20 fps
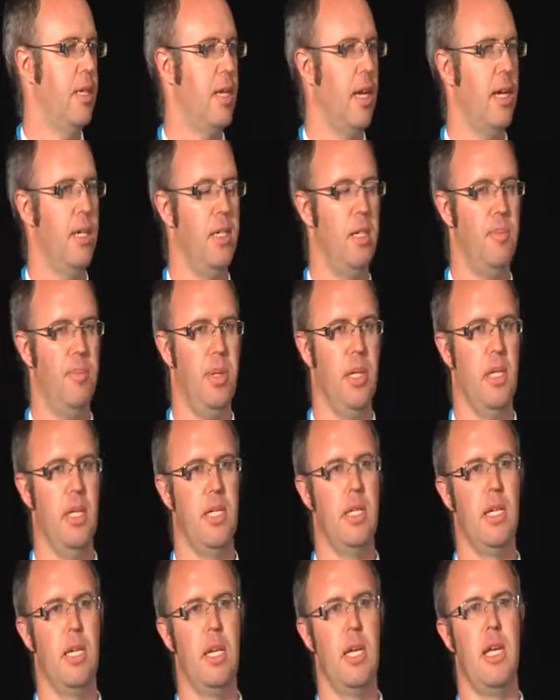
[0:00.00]
The
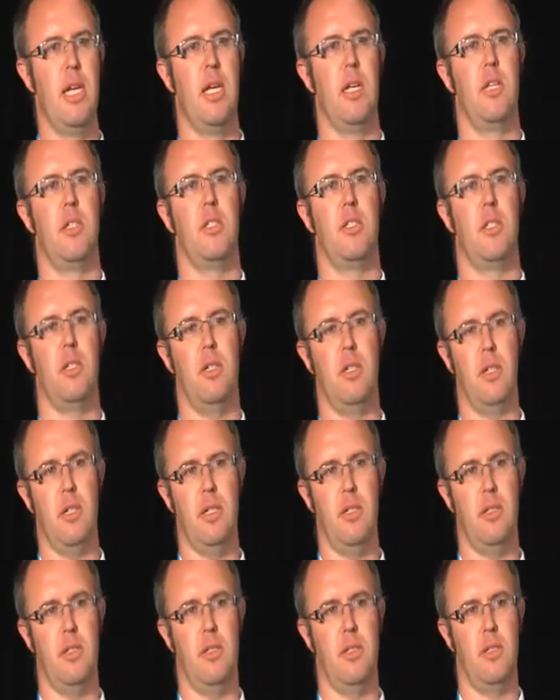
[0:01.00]
underpinning
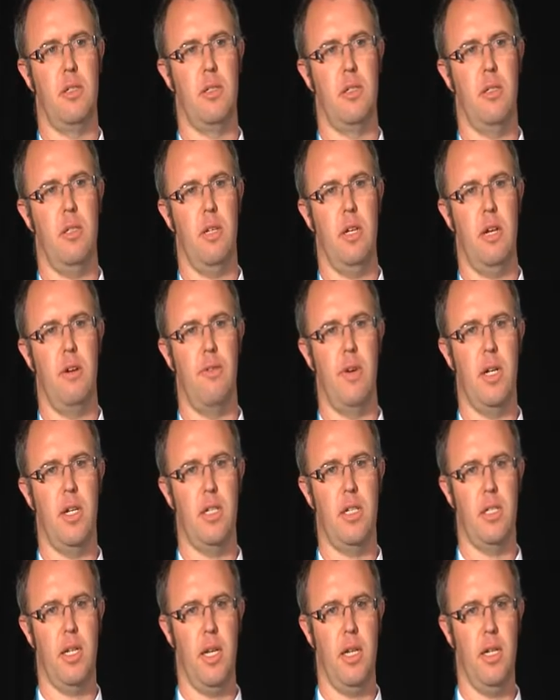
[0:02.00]
science of
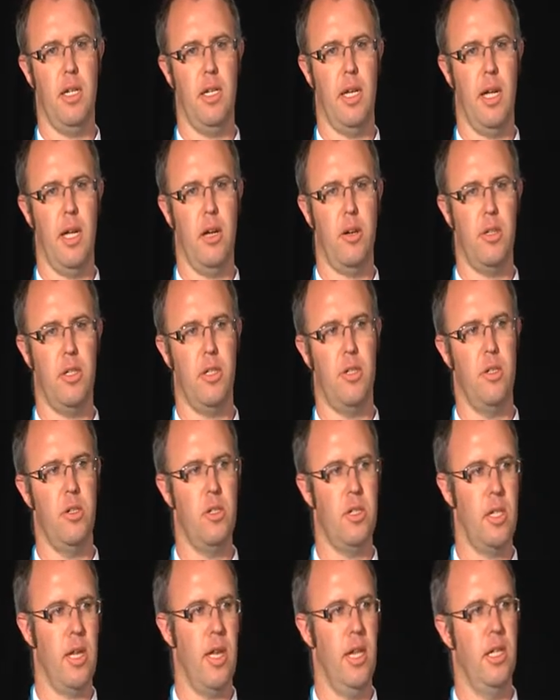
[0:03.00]
understanding how to
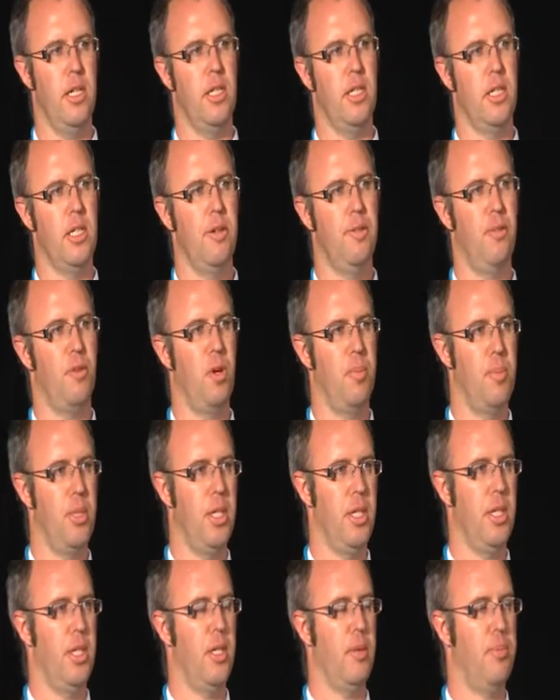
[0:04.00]
use that energy for a
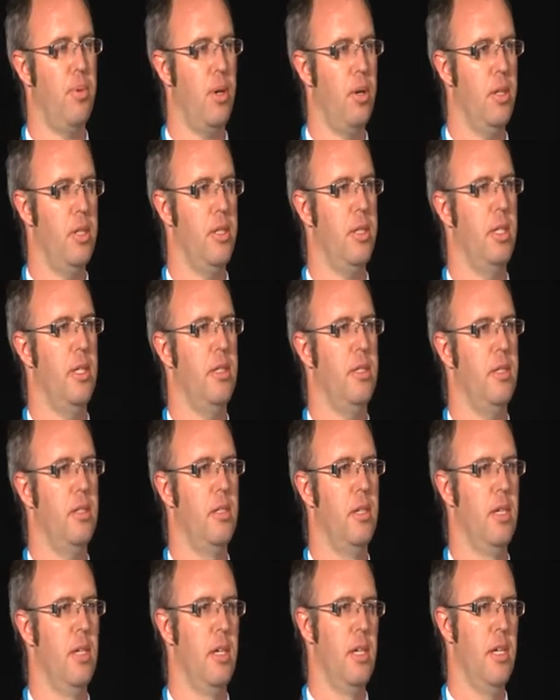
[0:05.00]
particular process
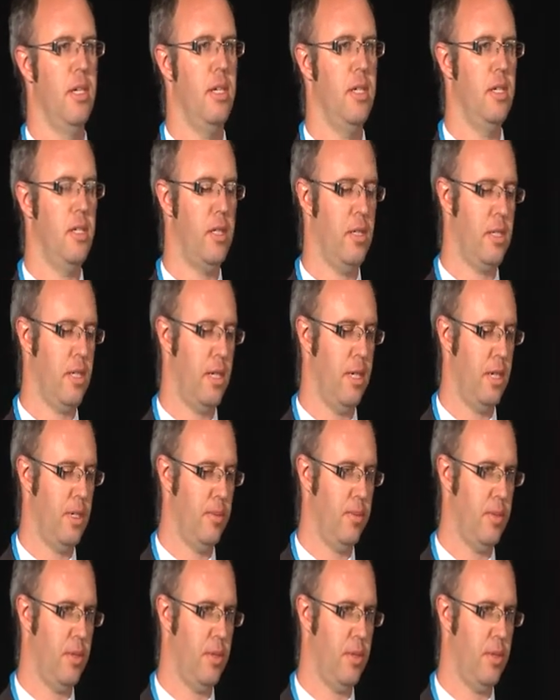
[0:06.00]
is the same.